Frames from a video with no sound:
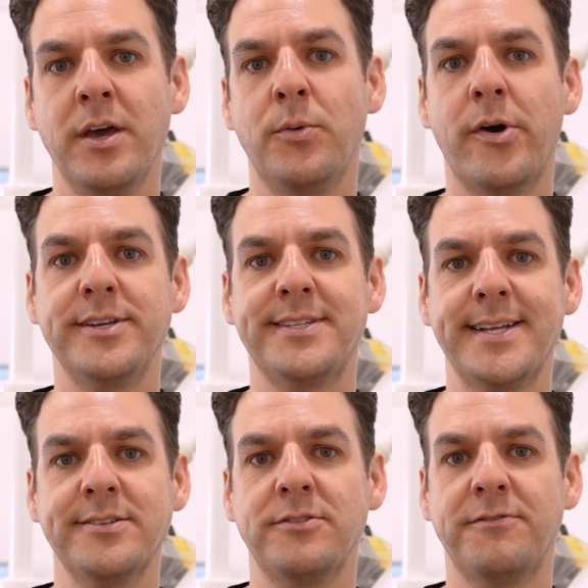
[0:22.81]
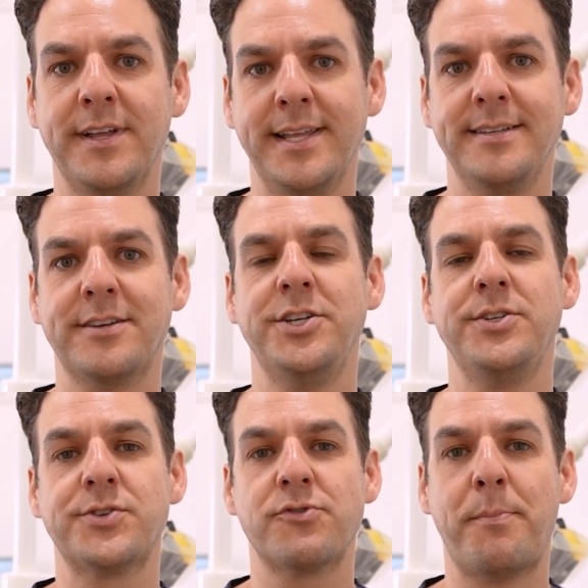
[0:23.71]
whereas dental fillings are
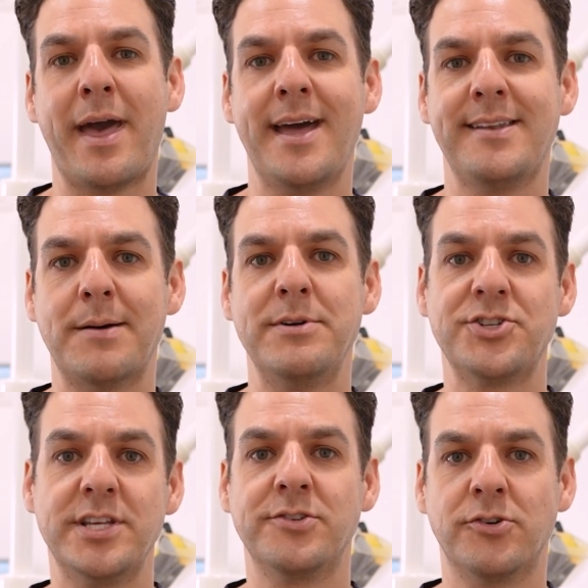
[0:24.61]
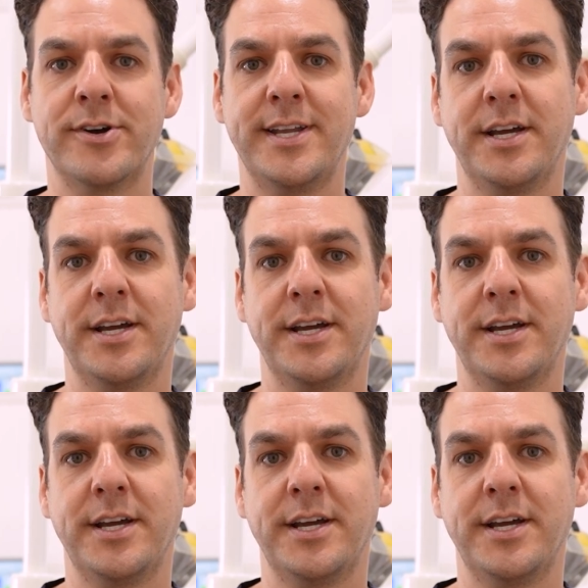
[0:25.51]
used to repair damage that has already